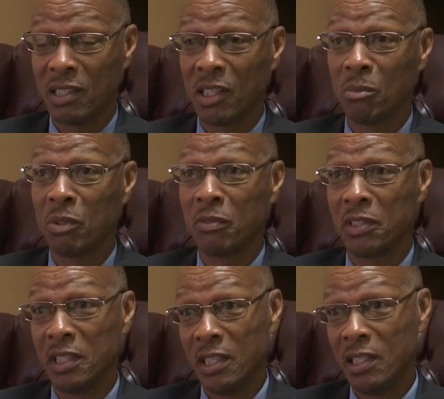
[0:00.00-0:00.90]
a number of
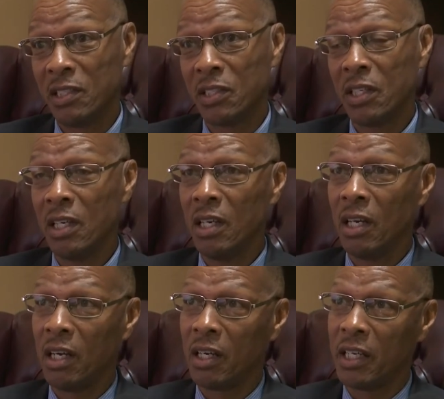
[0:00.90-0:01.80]
C's.
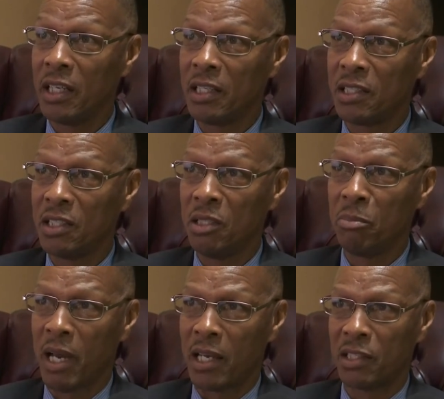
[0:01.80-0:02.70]
Our A to C
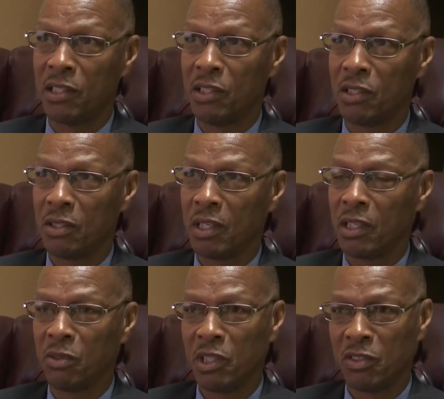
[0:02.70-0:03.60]
passes
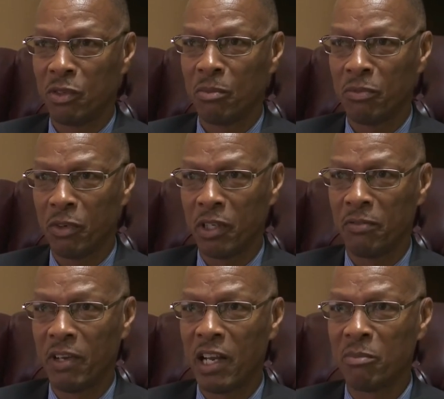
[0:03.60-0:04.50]
increased from
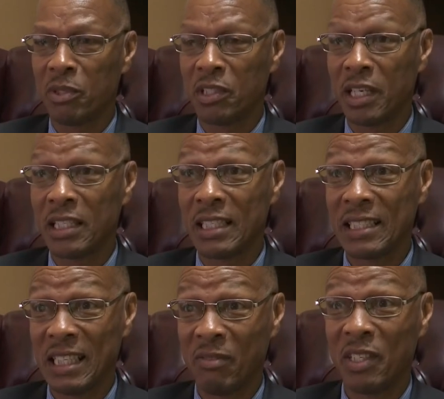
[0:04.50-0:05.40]
45% to
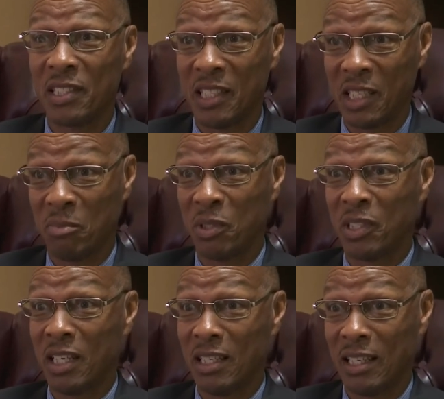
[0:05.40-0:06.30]
76%.